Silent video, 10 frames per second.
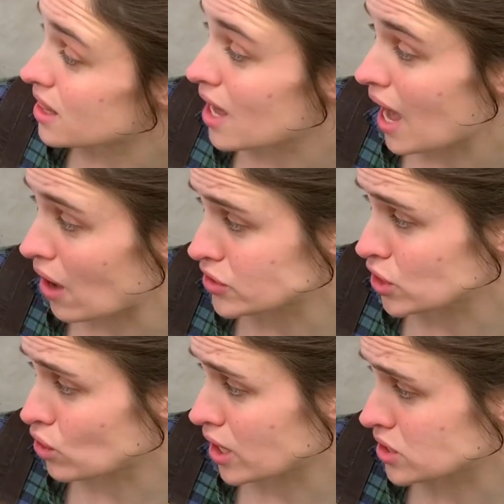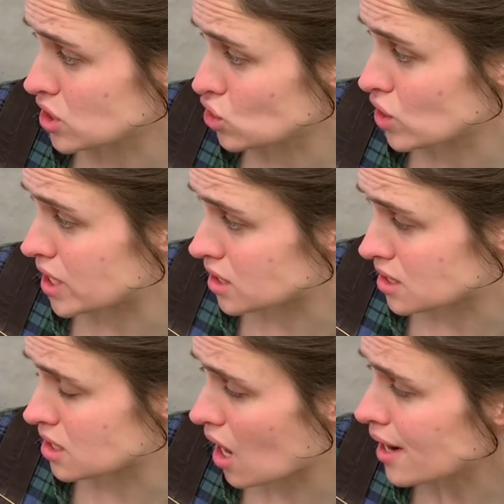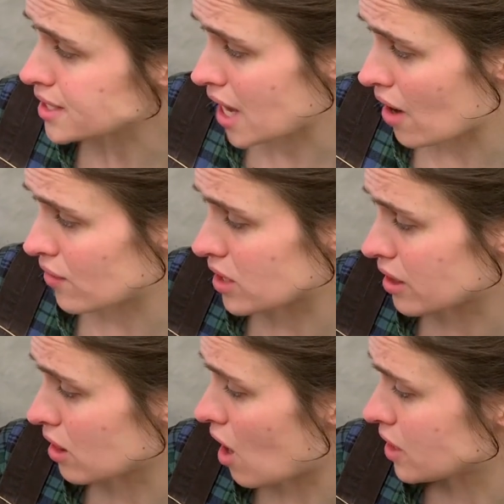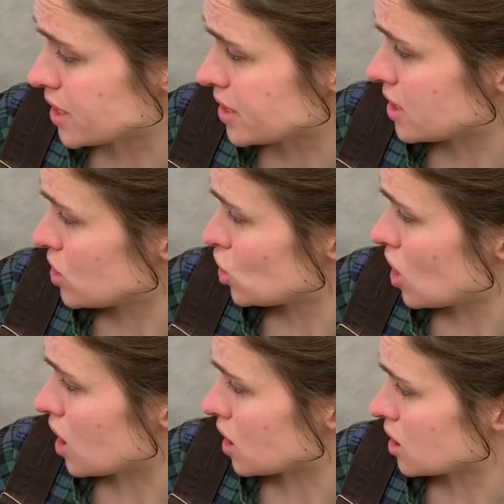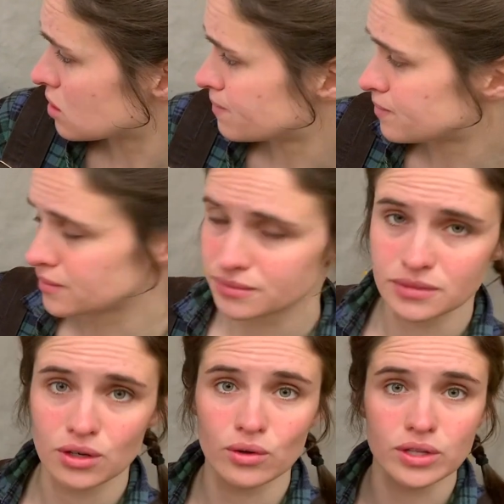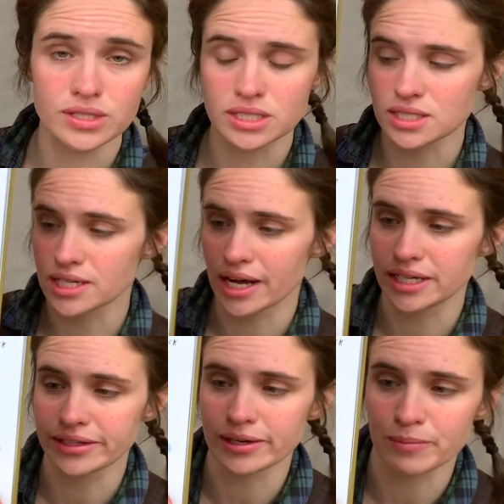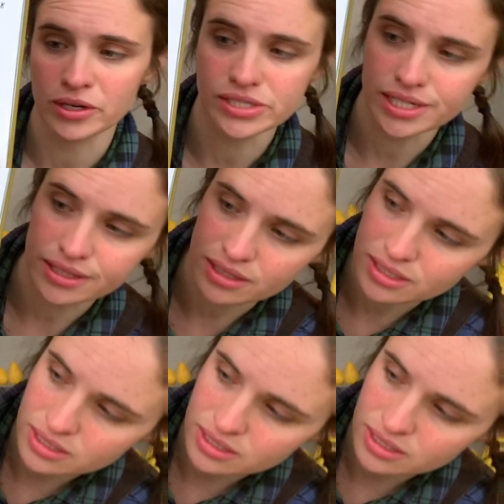The house across the street to knock down the long distance truck. Oh, there's a tiny little person in this